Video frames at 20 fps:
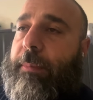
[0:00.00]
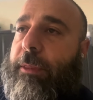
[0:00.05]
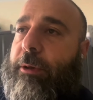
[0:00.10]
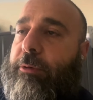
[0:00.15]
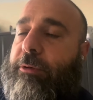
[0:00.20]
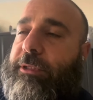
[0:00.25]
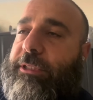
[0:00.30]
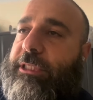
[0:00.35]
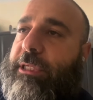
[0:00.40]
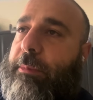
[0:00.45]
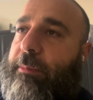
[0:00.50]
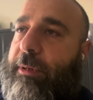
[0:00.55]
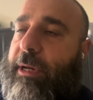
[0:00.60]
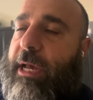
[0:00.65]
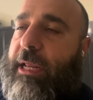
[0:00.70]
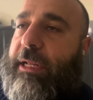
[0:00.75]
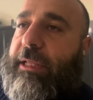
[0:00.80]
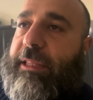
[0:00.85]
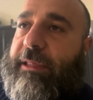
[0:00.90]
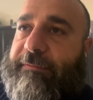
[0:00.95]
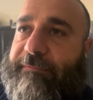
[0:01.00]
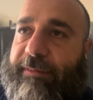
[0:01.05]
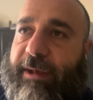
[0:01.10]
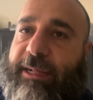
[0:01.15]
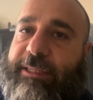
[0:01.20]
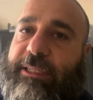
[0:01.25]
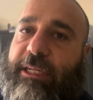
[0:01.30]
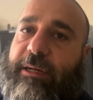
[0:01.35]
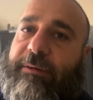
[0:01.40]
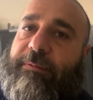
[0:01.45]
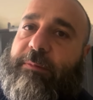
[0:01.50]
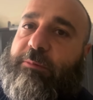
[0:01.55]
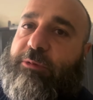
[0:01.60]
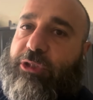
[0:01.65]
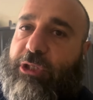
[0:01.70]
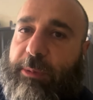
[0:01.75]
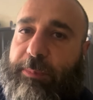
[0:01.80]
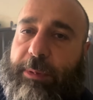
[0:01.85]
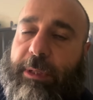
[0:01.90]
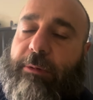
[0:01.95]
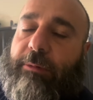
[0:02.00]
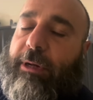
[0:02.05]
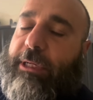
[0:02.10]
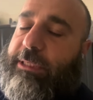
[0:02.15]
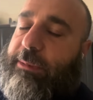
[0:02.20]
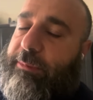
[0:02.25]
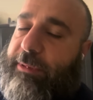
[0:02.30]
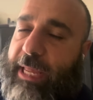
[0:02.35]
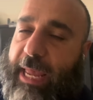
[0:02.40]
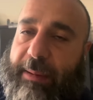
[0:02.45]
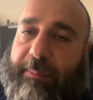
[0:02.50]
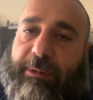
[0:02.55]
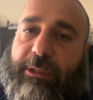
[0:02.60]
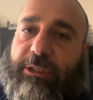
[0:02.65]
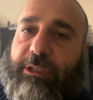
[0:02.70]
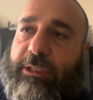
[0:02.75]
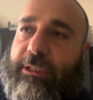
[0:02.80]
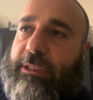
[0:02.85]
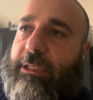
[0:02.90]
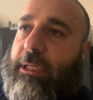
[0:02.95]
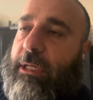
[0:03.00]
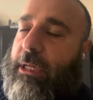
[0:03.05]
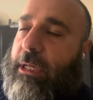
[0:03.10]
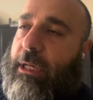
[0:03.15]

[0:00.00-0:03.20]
there were some kind of defects on them from shipping, right? Some damages.